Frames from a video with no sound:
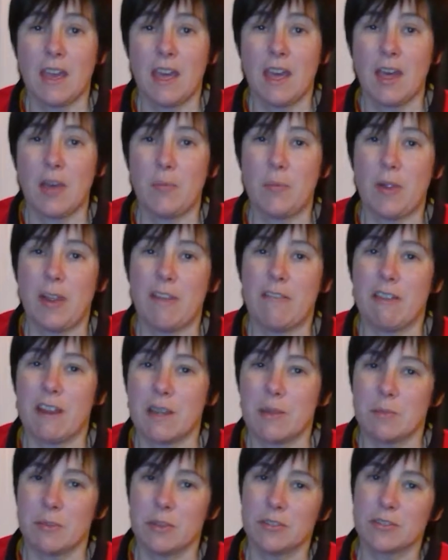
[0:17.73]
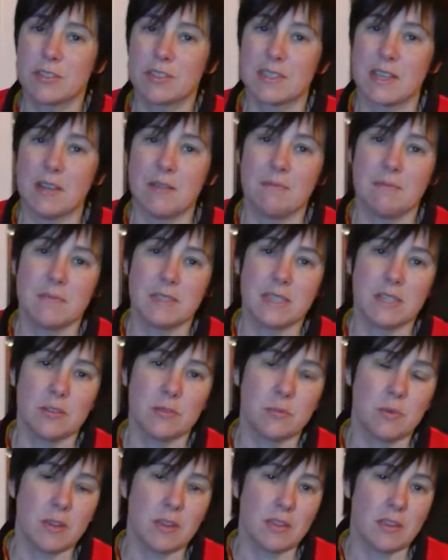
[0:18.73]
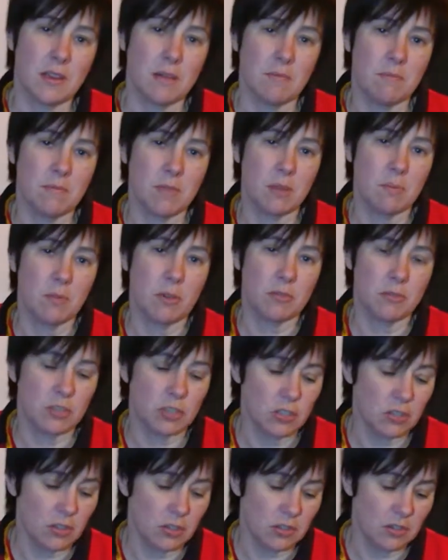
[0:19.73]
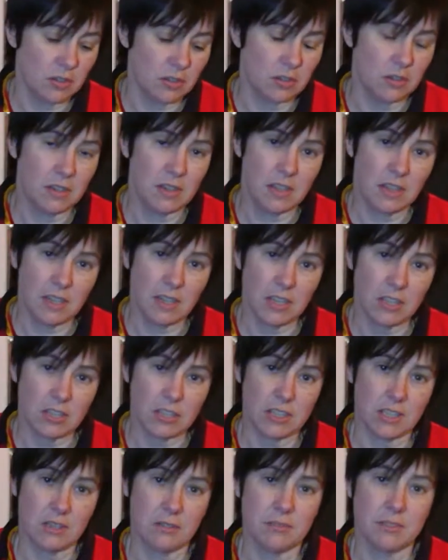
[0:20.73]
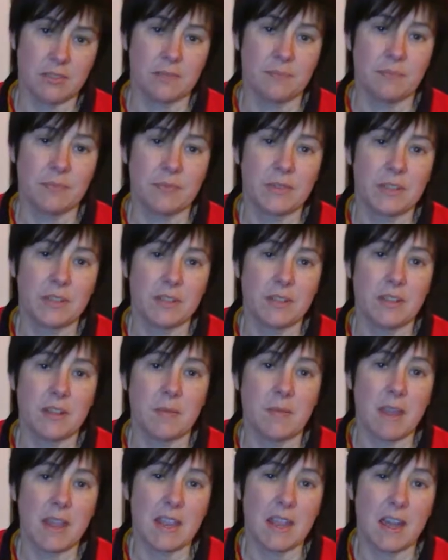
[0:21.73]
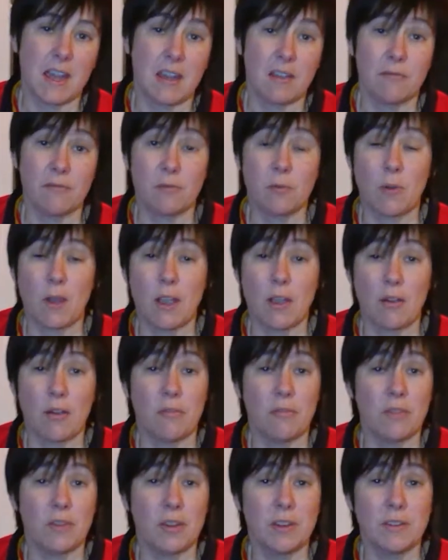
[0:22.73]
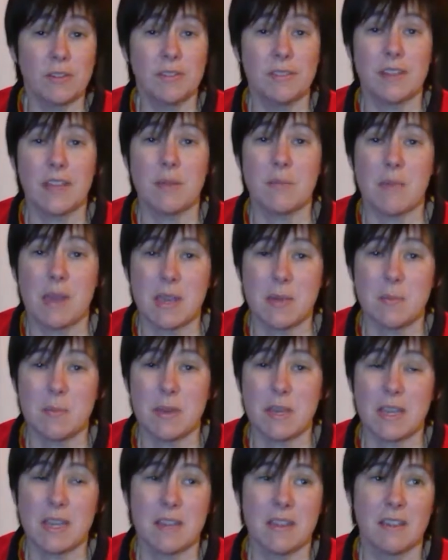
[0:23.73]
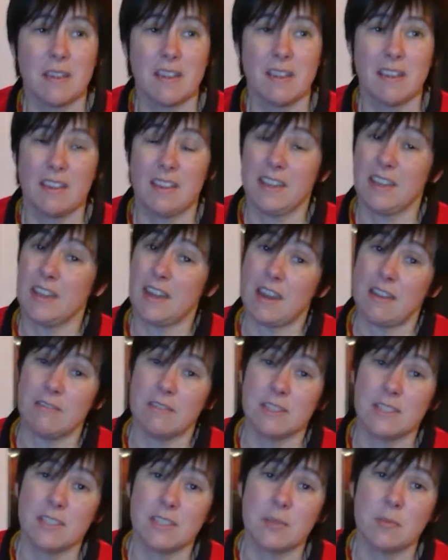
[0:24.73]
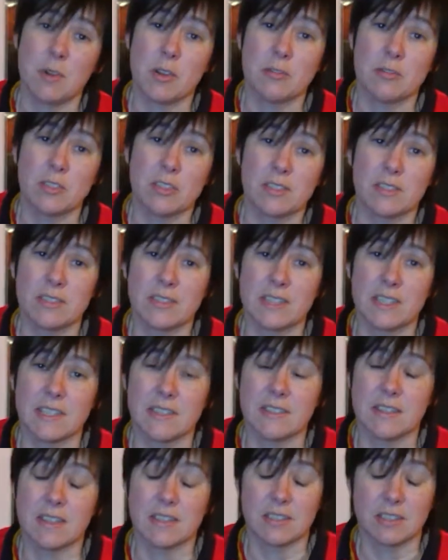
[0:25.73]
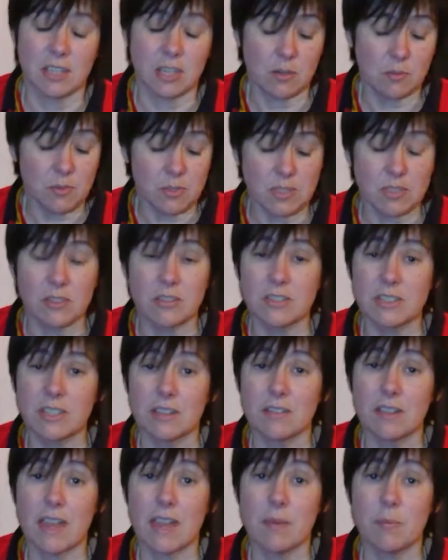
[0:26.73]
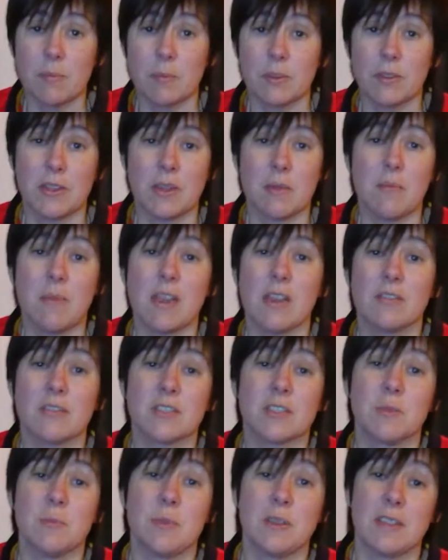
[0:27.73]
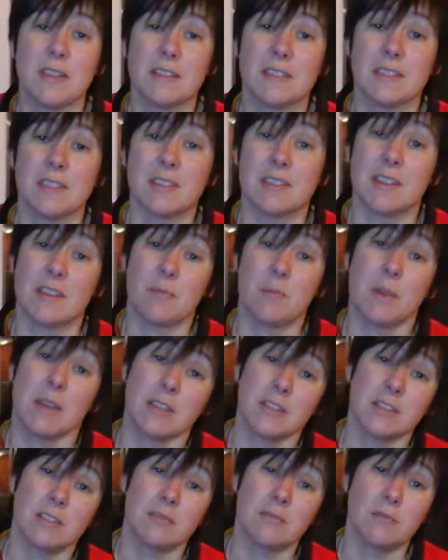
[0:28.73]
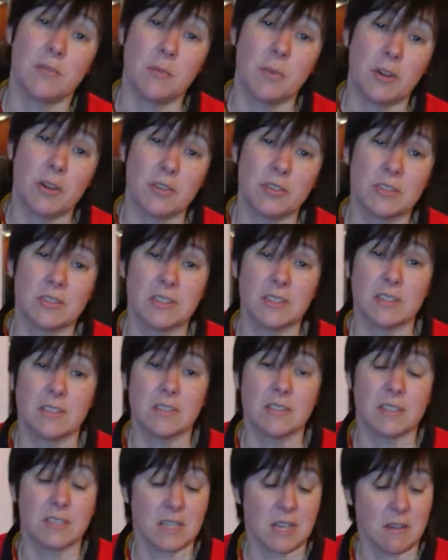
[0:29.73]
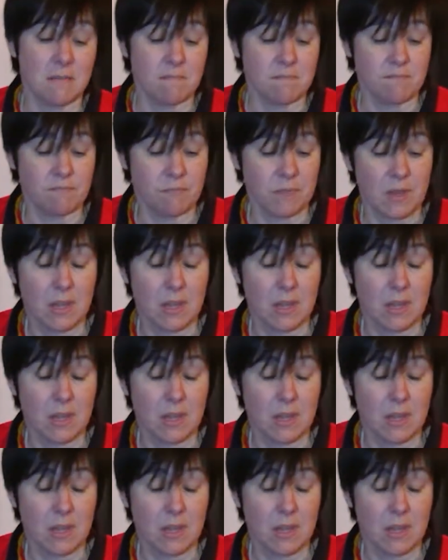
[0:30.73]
help our animals deal with emotional issues that they may have. Quite often they may be inherited emotions as humans also get, but they may also be things that they've picked up from us, and